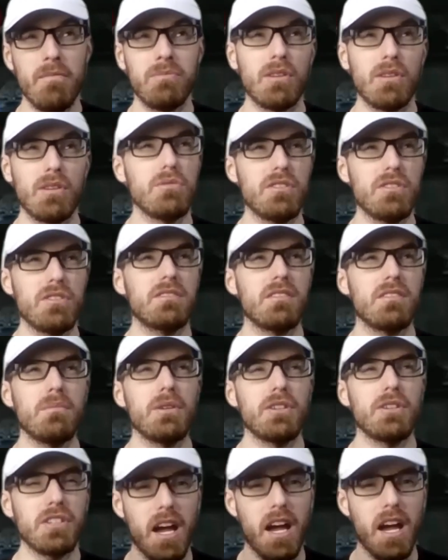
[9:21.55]
There was just so
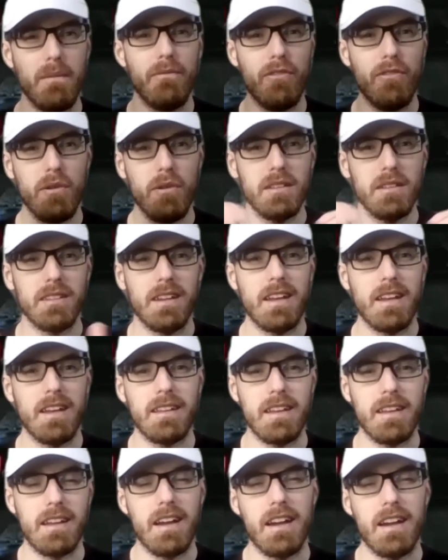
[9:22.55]
much hype for it that I
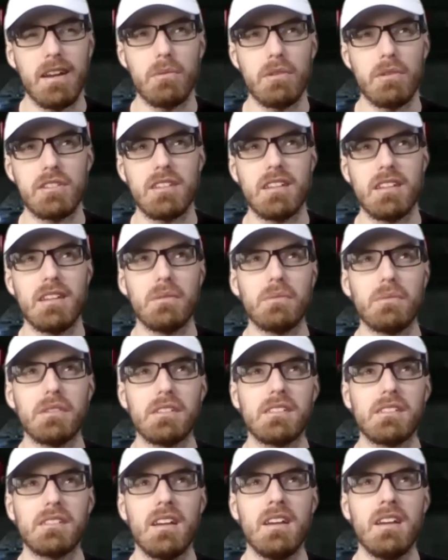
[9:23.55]
like kind of wish that it
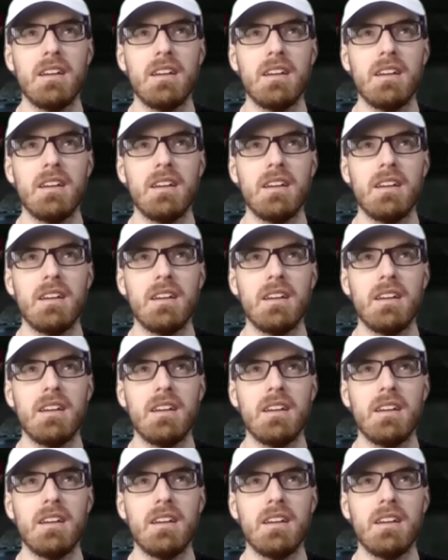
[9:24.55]
was